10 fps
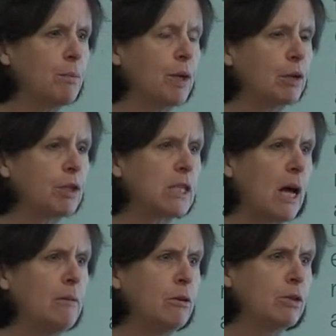but
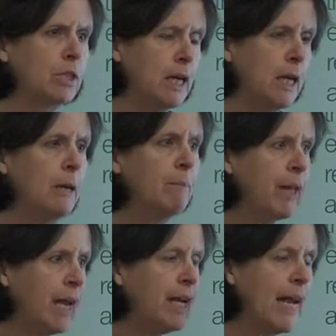you'll see
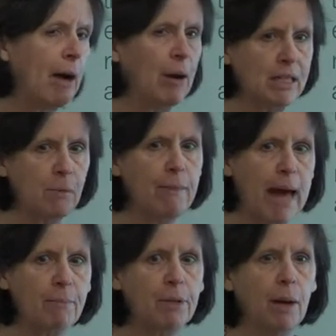it now has a
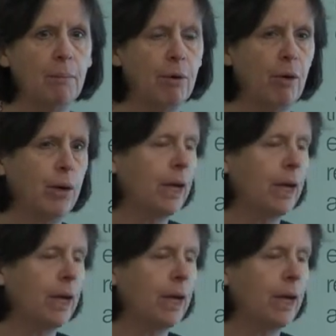MAP number on